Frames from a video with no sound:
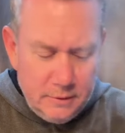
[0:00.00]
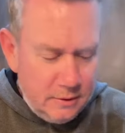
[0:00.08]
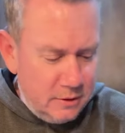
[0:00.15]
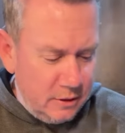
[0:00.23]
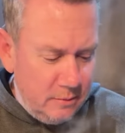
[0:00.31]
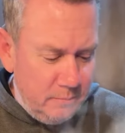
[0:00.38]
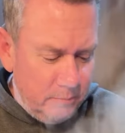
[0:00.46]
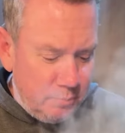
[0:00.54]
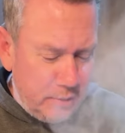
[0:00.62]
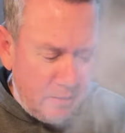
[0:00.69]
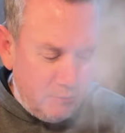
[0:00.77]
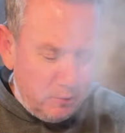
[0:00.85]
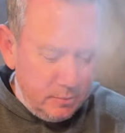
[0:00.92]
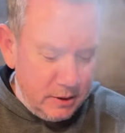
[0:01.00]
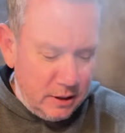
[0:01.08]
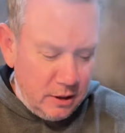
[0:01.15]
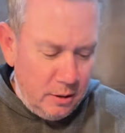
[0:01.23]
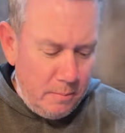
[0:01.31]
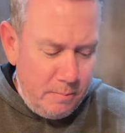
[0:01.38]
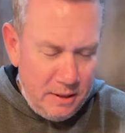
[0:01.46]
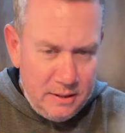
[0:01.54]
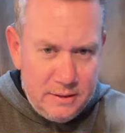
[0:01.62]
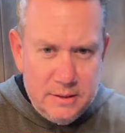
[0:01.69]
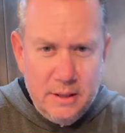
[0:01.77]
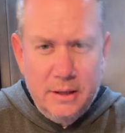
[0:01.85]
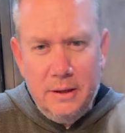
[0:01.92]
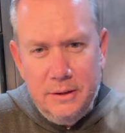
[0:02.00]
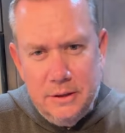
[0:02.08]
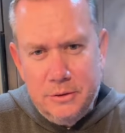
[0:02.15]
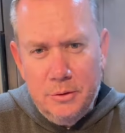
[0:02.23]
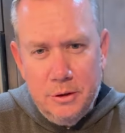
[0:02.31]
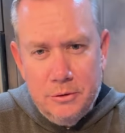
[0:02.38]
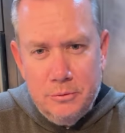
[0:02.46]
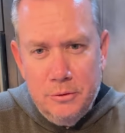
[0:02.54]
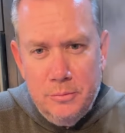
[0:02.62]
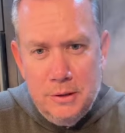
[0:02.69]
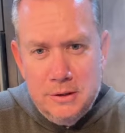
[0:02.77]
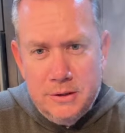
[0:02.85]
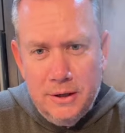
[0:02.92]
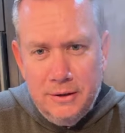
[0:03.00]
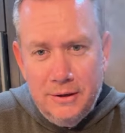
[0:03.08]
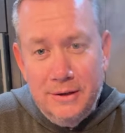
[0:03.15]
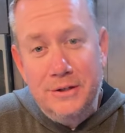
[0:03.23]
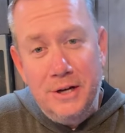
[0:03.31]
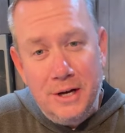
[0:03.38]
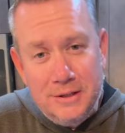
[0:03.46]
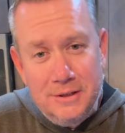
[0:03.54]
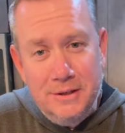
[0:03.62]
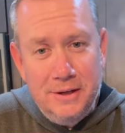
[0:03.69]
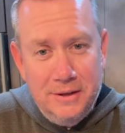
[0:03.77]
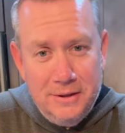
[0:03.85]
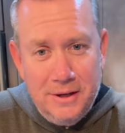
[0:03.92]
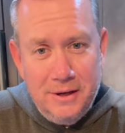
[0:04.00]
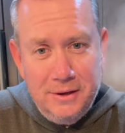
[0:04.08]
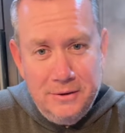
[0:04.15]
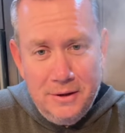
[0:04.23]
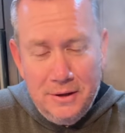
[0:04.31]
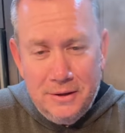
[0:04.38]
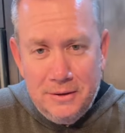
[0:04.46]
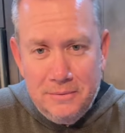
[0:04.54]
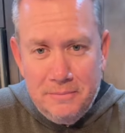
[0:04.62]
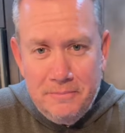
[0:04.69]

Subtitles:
some platforms they call it bits. Like on this one, it's rubies. So, and Jackson again, thank you.